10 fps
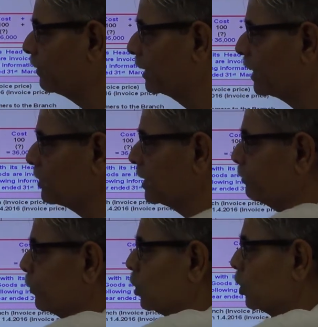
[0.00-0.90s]

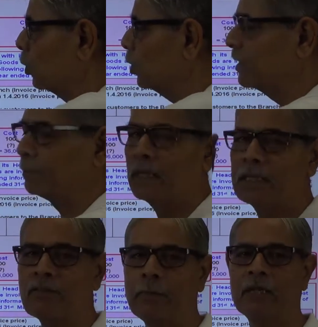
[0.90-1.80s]
12,000. So closing
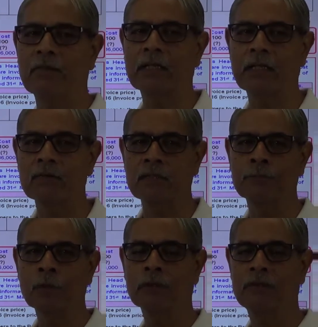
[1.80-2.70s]
balance will be 12,000.
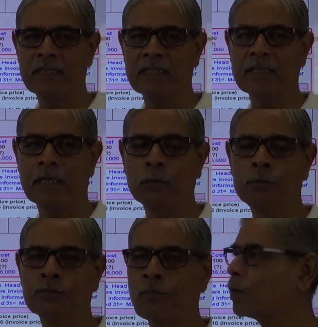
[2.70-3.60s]
This is how
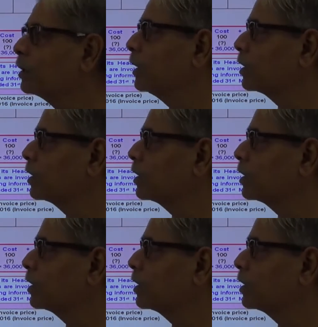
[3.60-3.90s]
the